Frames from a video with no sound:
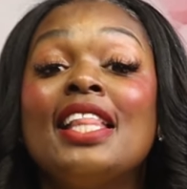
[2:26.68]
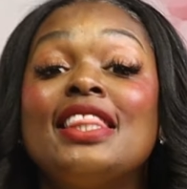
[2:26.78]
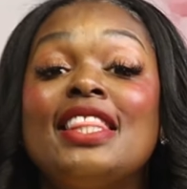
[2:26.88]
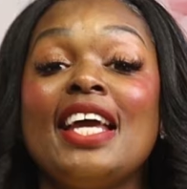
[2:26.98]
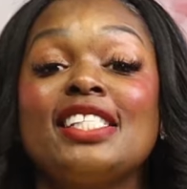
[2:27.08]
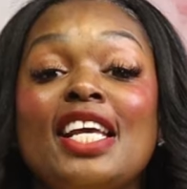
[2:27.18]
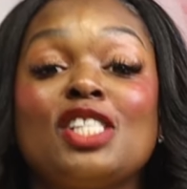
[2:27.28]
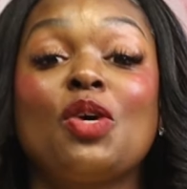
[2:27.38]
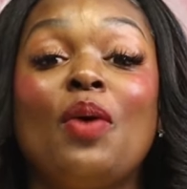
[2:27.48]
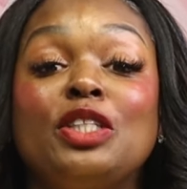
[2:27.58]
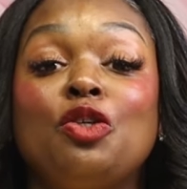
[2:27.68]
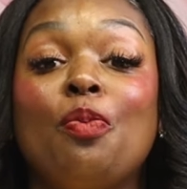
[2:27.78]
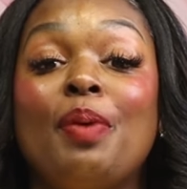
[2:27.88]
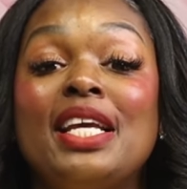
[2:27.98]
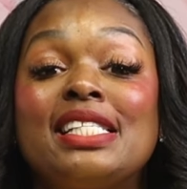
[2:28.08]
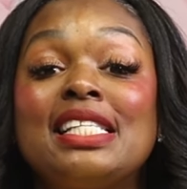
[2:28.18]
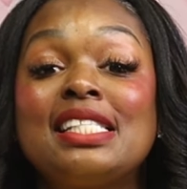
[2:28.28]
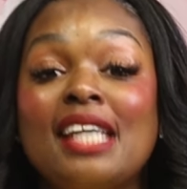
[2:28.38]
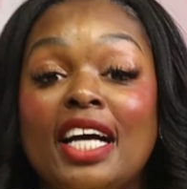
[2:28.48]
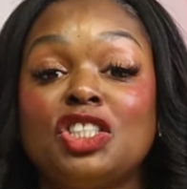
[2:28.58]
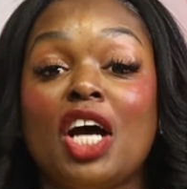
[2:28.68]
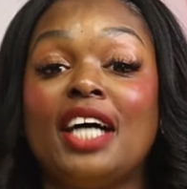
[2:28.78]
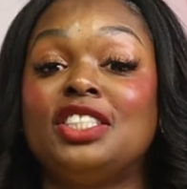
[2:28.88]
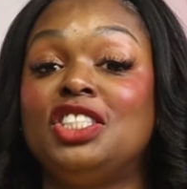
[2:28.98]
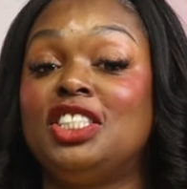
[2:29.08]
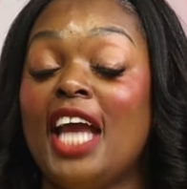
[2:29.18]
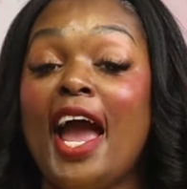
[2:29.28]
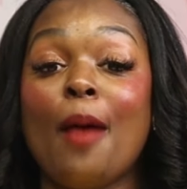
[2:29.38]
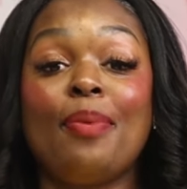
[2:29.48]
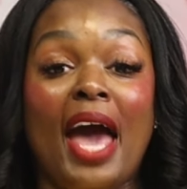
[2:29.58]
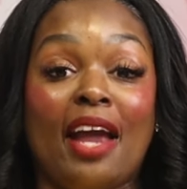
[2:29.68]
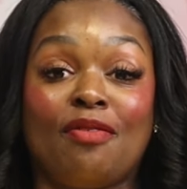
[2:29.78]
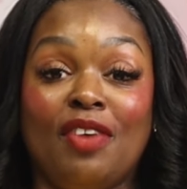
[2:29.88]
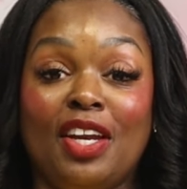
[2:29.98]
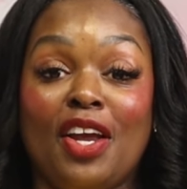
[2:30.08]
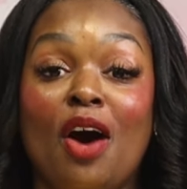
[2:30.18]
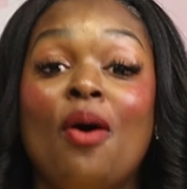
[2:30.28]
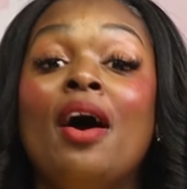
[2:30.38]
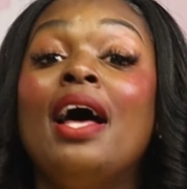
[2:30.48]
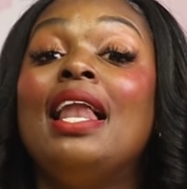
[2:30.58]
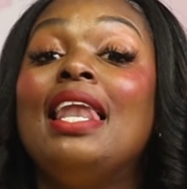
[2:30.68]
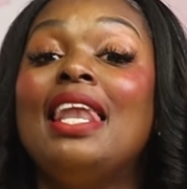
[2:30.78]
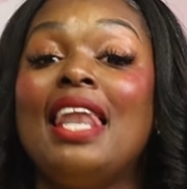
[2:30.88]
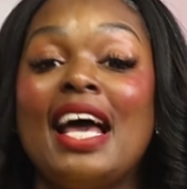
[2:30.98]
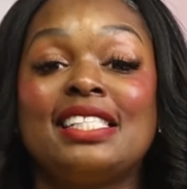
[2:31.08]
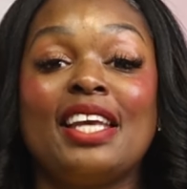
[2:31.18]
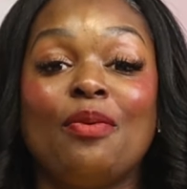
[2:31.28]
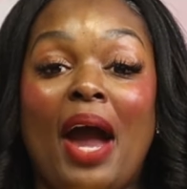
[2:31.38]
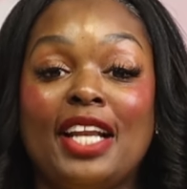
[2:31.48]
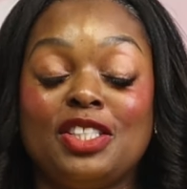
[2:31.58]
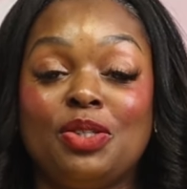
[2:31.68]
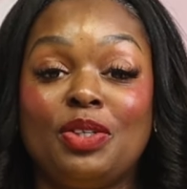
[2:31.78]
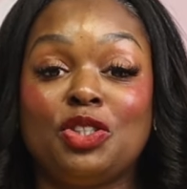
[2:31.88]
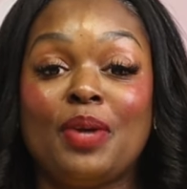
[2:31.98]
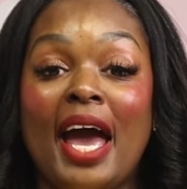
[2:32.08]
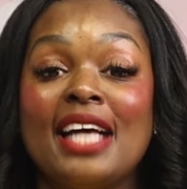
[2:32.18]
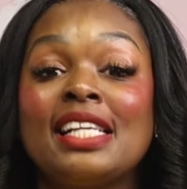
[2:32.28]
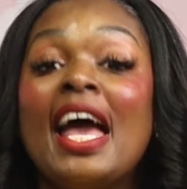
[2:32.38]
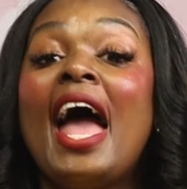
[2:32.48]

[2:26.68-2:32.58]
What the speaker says: This is going to be such a jam-packed video. Let's get right into it, you guys.